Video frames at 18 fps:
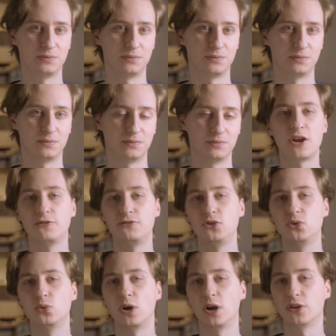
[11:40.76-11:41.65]
I had a
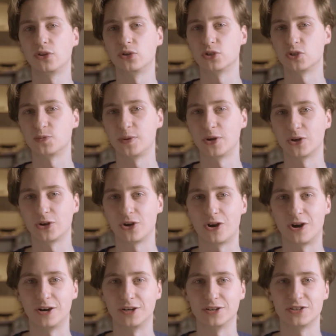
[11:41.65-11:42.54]
few other spare
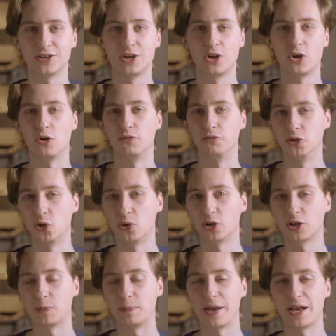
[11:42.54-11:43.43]
cards of
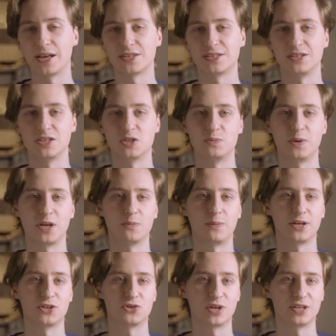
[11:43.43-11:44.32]
lower capacities
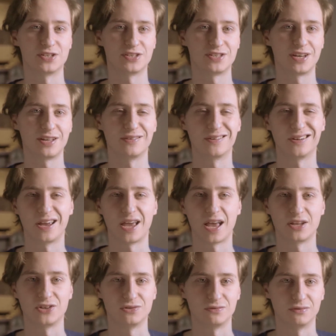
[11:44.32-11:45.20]
made by Transcend that I
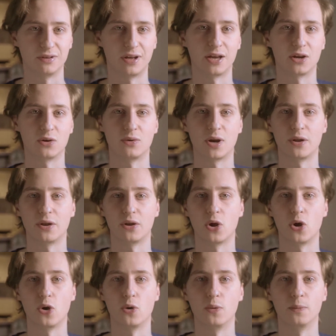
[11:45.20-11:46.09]
had lying around at
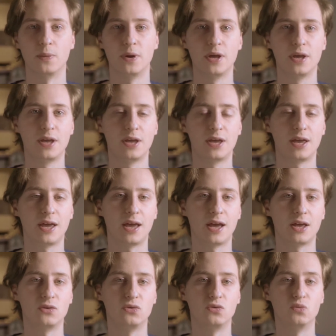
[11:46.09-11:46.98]
home,
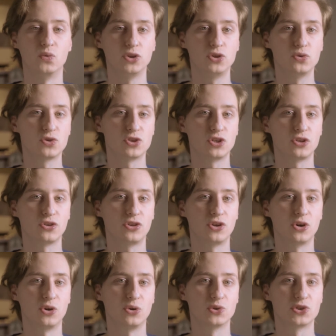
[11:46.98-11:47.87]
and when using
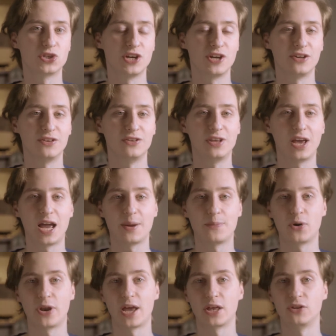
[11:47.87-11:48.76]
those, the
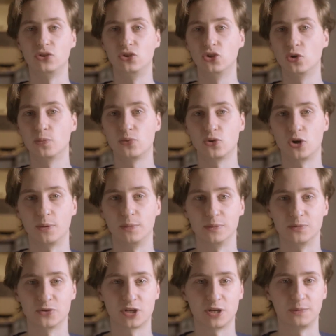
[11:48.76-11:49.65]
iPod had no
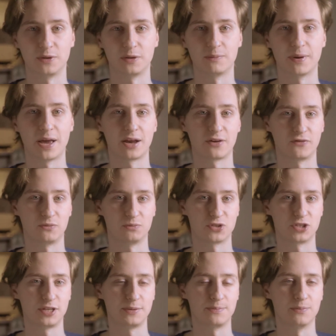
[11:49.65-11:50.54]
problems coming back from
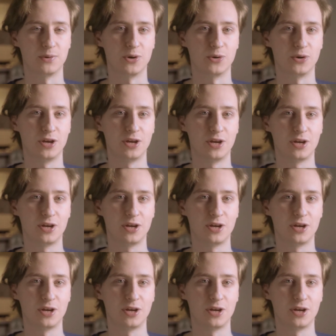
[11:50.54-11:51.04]
sleep mode,